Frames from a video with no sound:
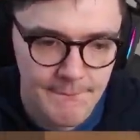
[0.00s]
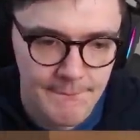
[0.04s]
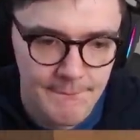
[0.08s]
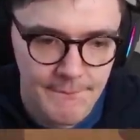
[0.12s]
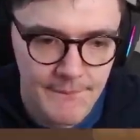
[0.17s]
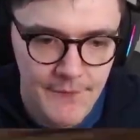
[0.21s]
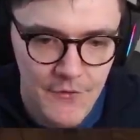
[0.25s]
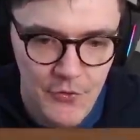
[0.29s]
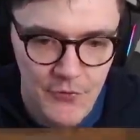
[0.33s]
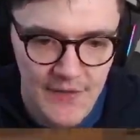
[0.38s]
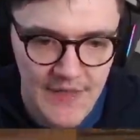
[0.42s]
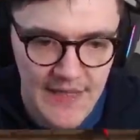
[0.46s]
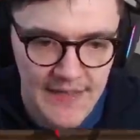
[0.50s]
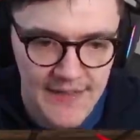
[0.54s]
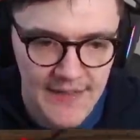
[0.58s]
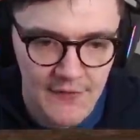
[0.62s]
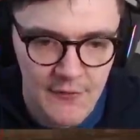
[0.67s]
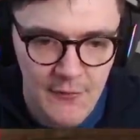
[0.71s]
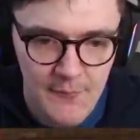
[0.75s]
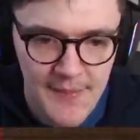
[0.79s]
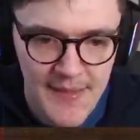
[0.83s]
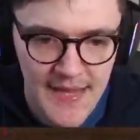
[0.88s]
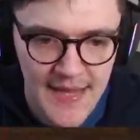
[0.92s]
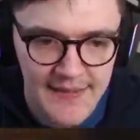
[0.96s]
Doing that,
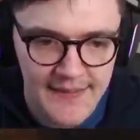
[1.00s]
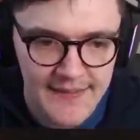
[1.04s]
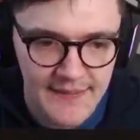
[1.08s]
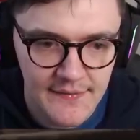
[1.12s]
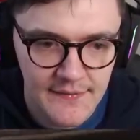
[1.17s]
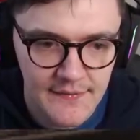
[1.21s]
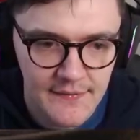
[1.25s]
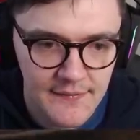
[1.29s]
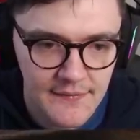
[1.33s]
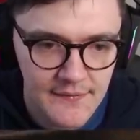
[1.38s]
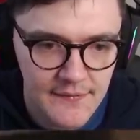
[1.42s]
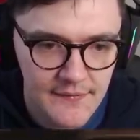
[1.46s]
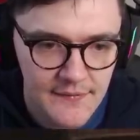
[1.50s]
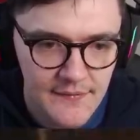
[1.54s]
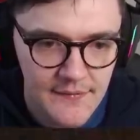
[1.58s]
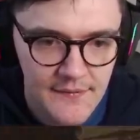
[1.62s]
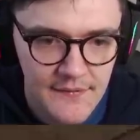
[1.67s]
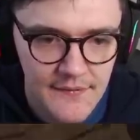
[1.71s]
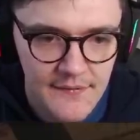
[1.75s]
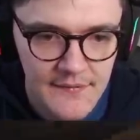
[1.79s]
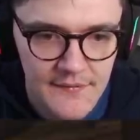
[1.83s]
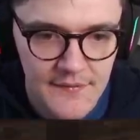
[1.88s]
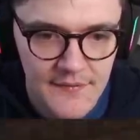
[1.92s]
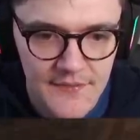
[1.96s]
coming back.
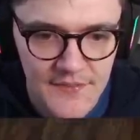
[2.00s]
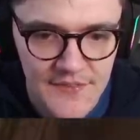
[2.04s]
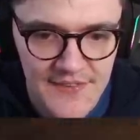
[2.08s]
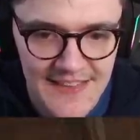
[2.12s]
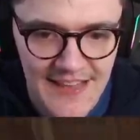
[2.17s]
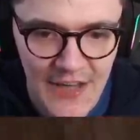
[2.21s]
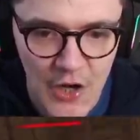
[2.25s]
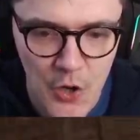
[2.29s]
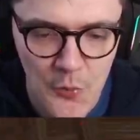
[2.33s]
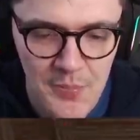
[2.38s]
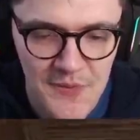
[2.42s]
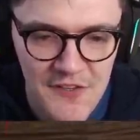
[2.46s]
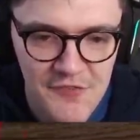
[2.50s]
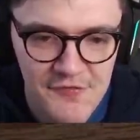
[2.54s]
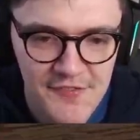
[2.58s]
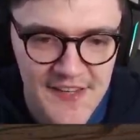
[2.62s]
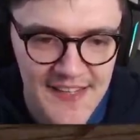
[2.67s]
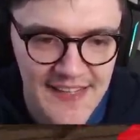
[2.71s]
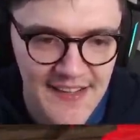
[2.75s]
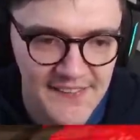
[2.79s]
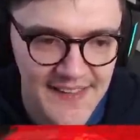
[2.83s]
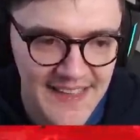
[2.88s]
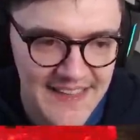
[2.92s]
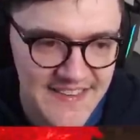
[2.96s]
Hoping the fake
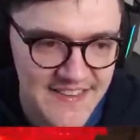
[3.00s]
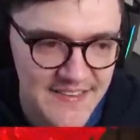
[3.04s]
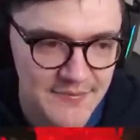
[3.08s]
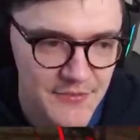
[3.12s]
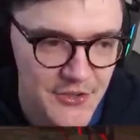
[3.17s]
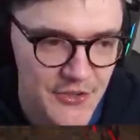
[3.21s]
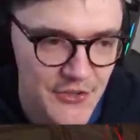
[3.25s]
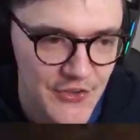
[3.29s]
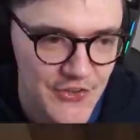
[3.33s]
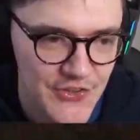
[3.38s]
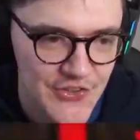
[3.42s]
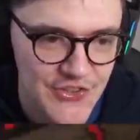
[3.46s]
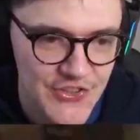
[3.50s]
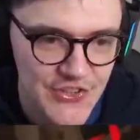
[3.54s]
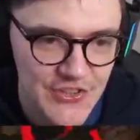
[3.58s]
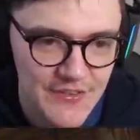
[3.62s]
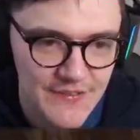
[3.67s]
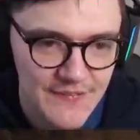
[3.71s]
out gets some goods.